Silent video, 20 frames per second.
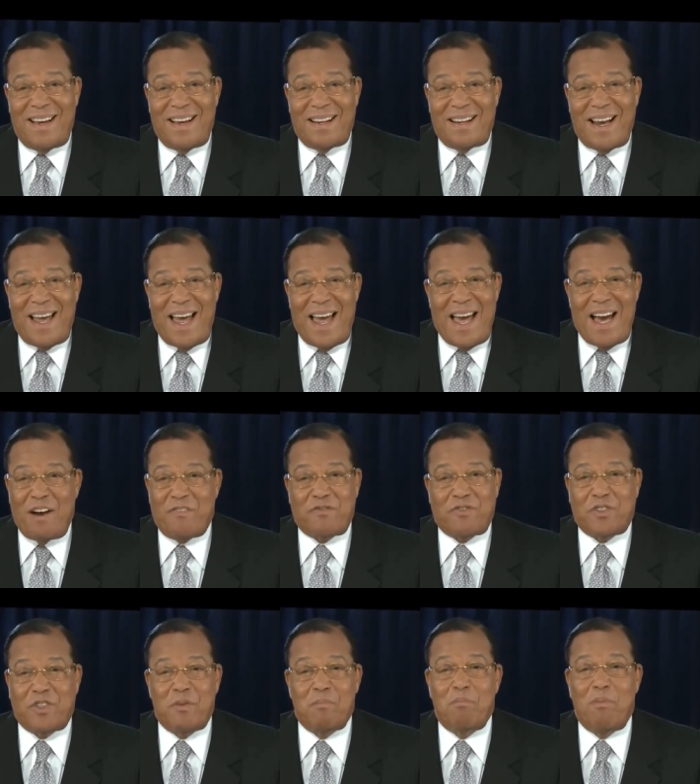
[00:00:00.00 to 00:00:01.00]
And
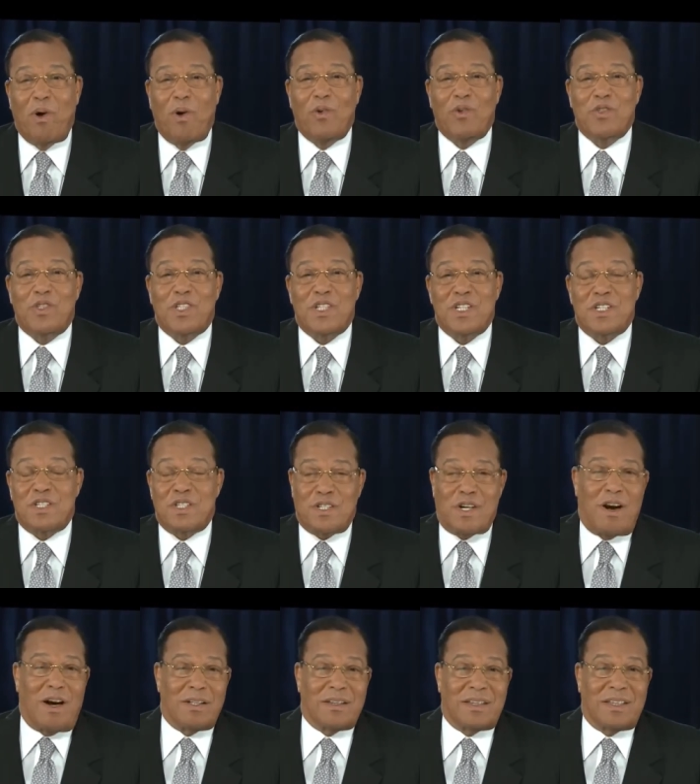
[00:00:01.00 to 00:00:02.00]
after Moses
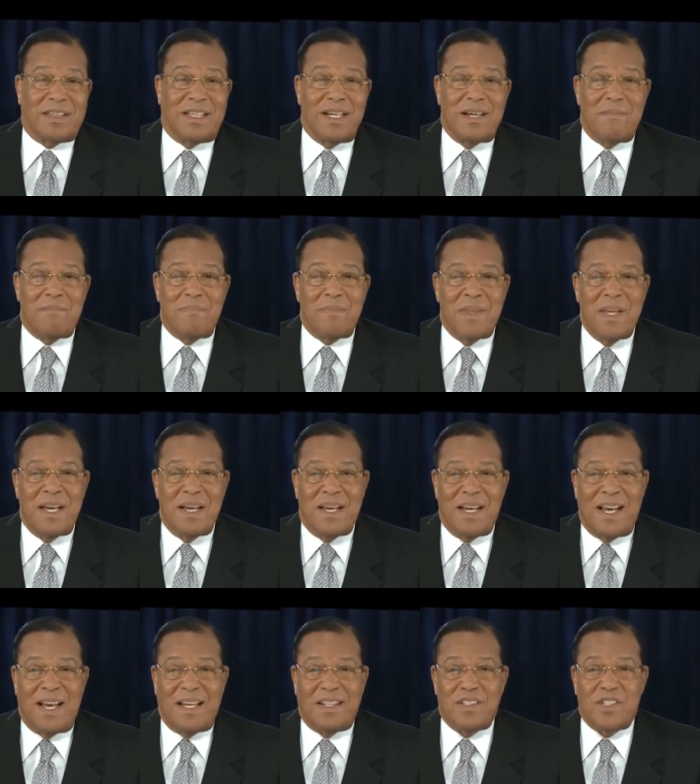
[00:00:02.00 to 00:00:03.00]
taught them
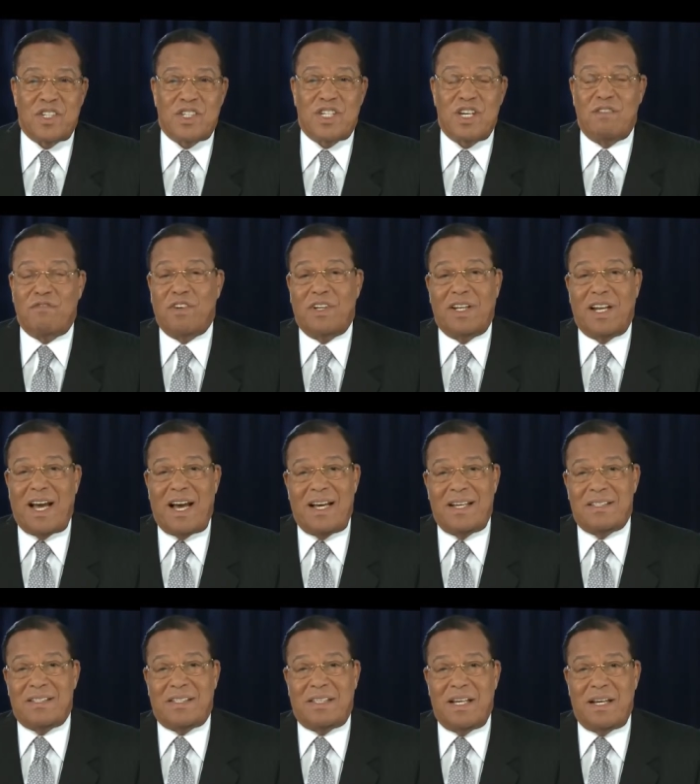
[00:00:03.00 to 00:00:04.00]
and
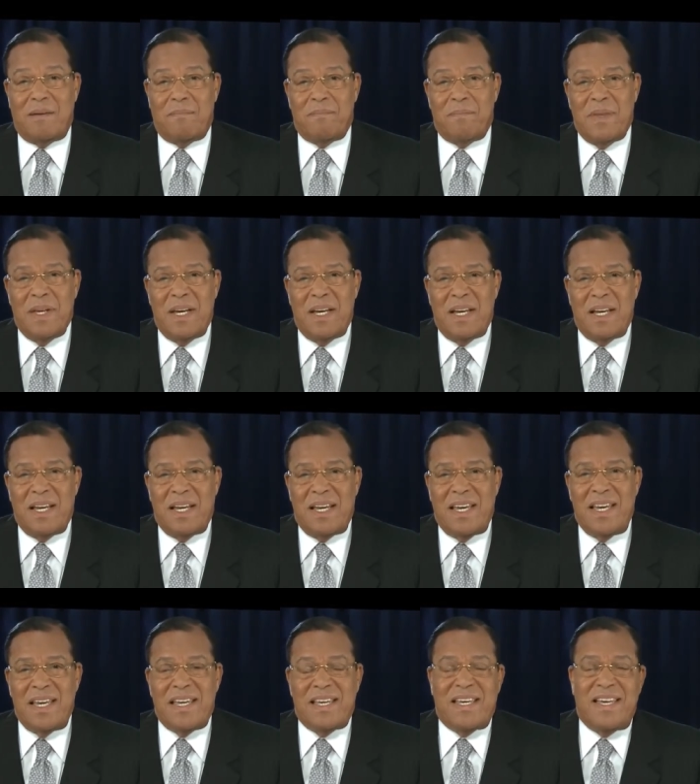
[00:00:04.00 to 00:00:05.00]
civilized them,
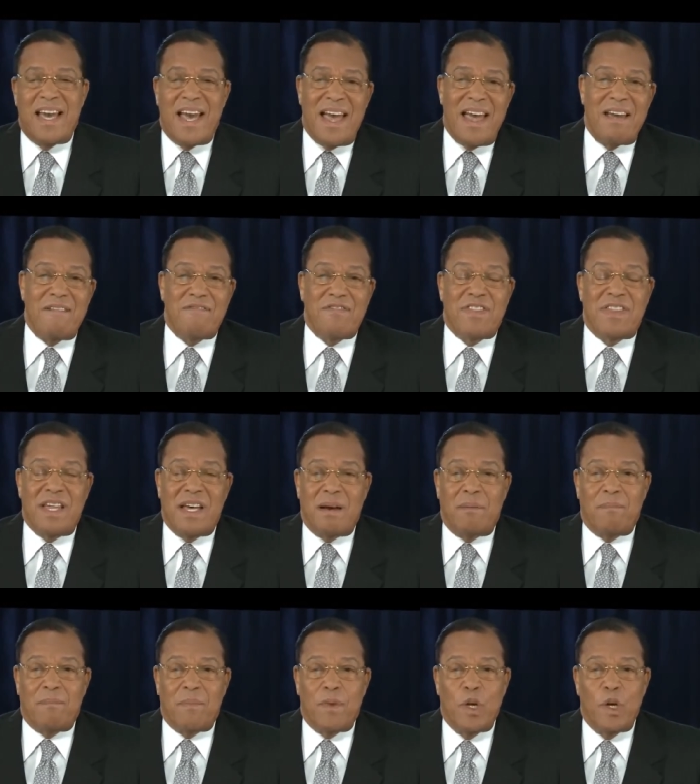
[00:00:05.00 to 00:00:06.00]
he gave
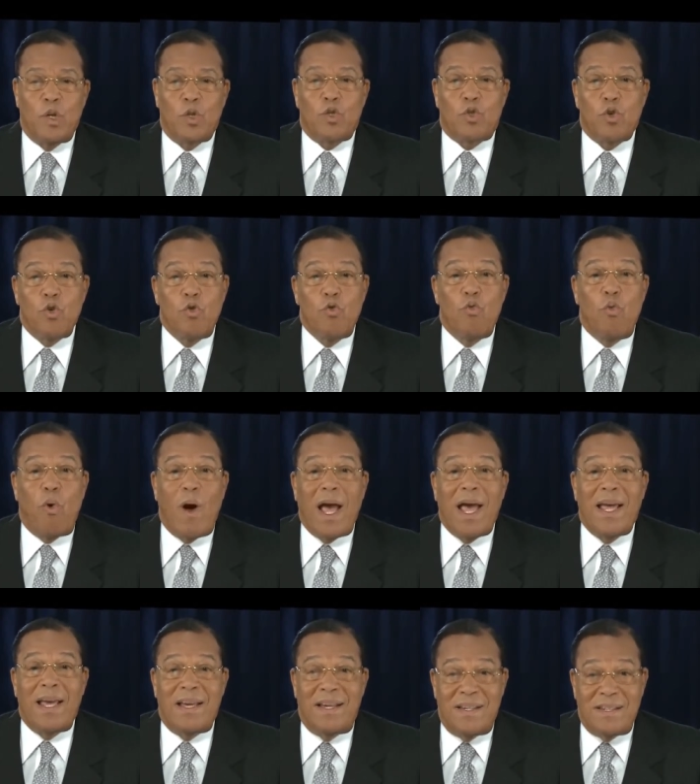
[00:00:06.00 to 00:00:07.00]
them two
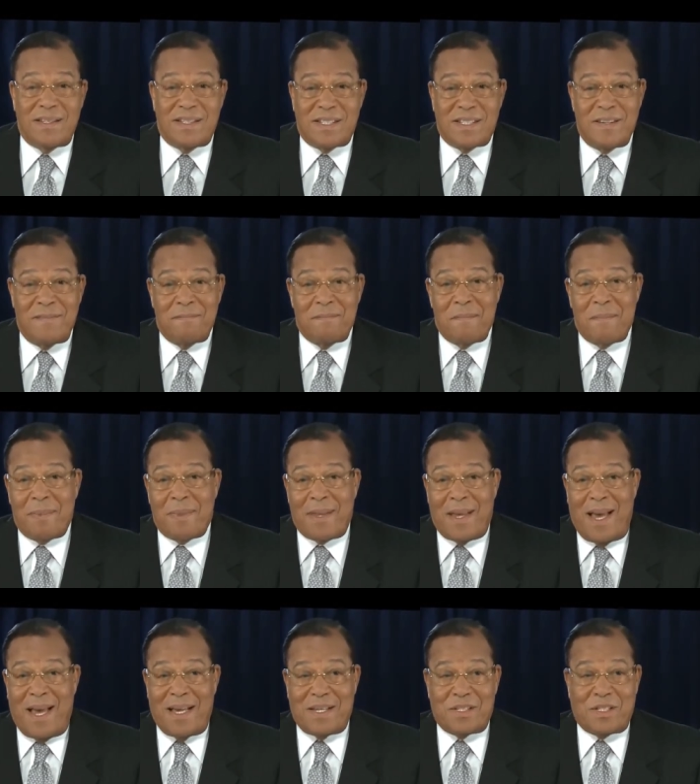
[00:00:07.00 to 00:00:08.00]
ways.
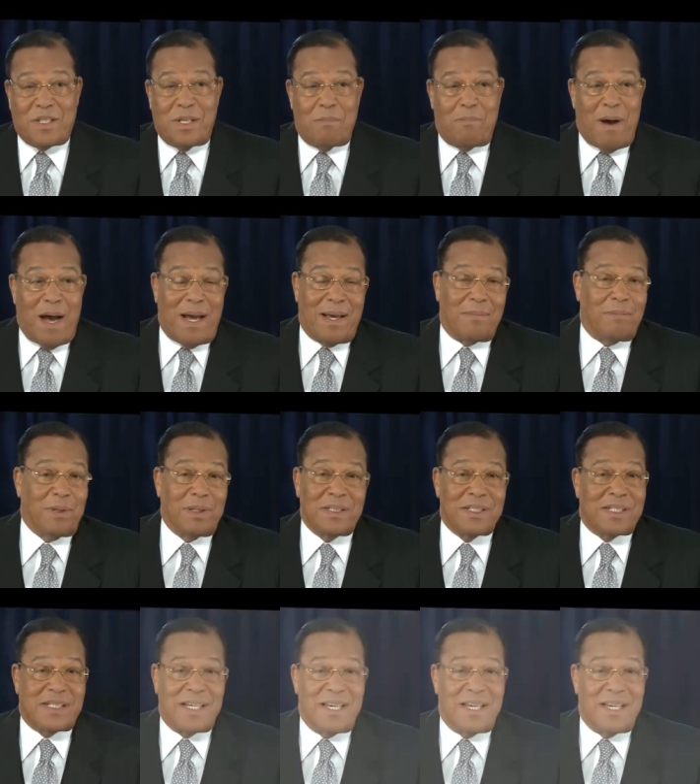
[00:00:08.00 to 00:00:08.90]
As the Bible